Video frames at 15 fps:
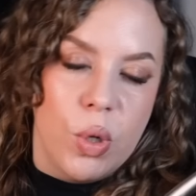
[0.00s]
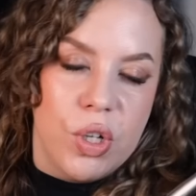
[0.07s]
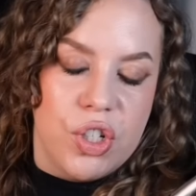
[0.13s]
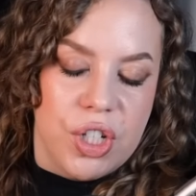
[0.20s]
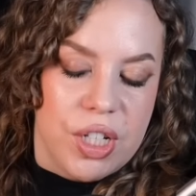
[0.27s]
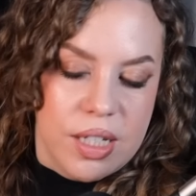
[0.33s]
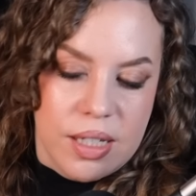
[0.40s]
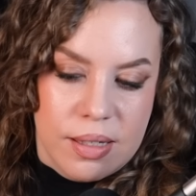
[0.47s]
which
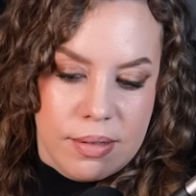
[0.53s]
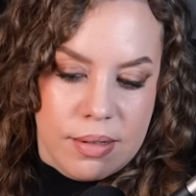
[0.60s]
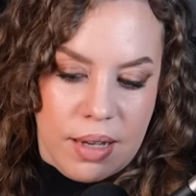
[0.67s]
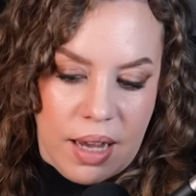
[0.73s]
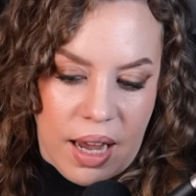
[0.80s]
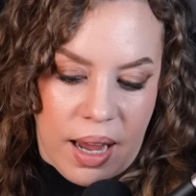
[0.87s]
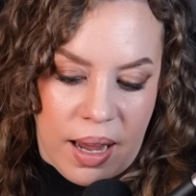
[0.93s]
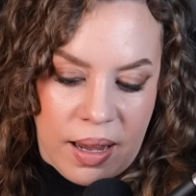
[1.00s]
is
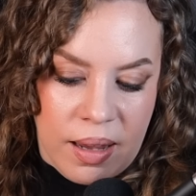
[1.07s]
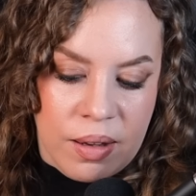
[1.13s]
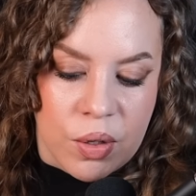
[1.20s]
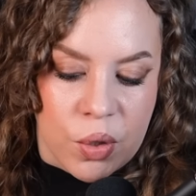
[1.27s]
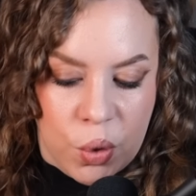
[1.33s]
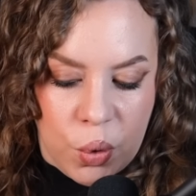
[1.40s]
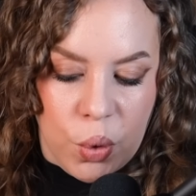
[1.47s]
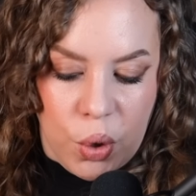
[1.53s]
a
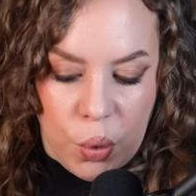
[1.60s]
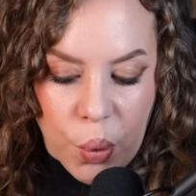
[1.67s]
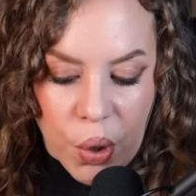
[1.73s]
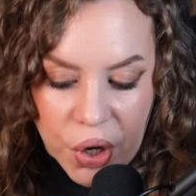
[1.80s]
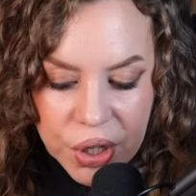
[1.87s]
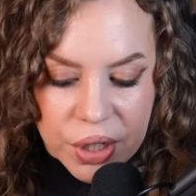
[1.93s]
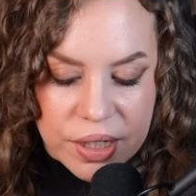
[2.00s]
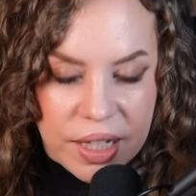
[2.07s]
cool
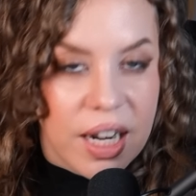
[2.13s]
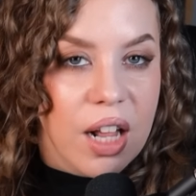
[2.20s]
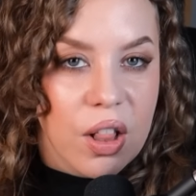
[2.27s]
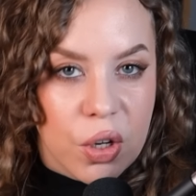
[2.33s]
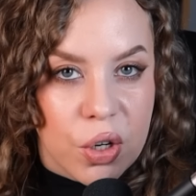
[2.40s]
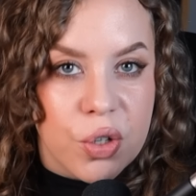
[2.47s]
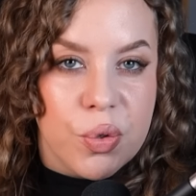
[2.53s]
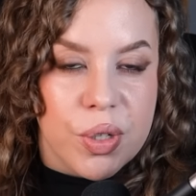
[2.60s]
word that I
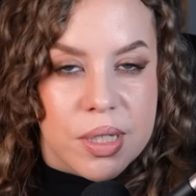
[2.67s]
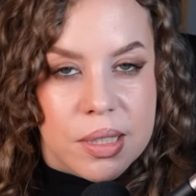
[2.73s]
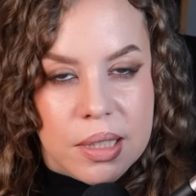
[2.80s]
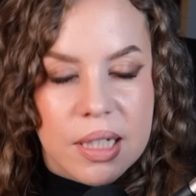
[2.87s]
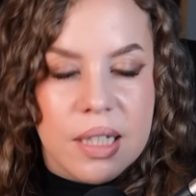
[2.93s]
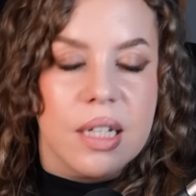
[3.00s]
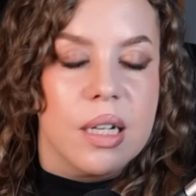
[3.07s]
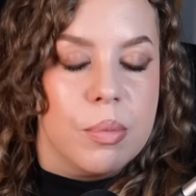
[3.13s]
learned
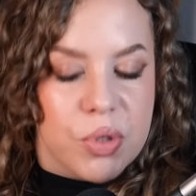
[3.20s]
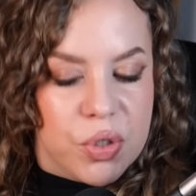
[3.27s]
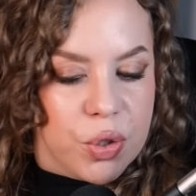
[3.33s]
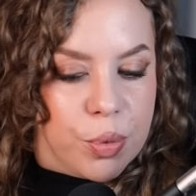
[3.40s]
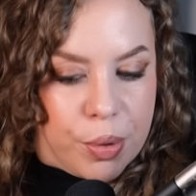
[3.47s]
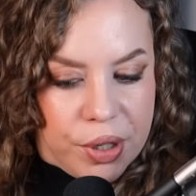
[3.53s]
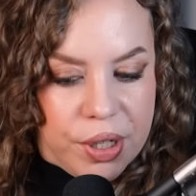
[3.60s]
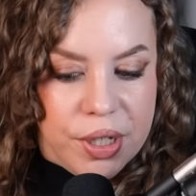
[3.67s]
recently that I'm super